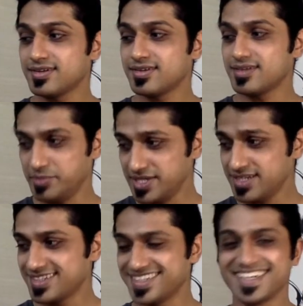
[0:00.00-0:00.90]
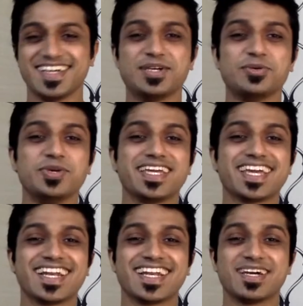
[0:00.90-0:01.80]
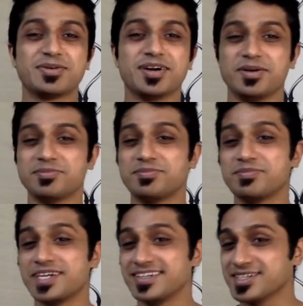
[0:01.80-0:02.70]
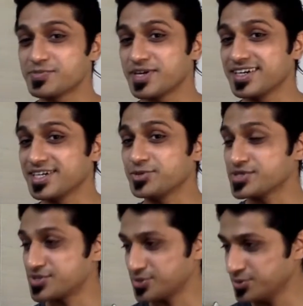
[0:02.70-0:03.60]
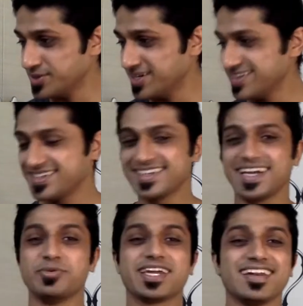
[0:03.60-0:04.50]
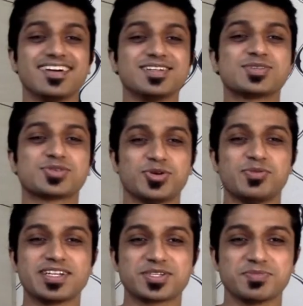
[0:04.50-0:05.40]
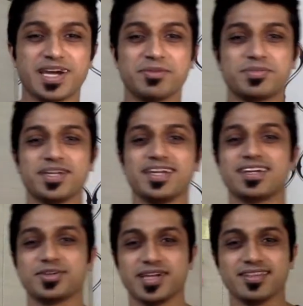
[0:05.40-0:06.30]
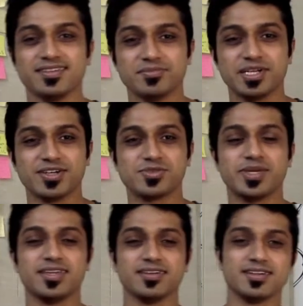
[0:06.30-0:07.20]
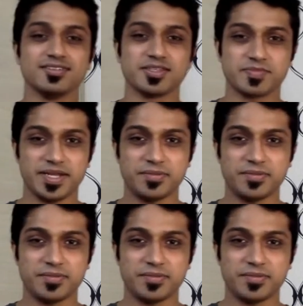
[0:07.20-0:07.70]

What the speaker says: Repeat. It turns prayer into a school. And we can learn so much by praying together because we hear others pray.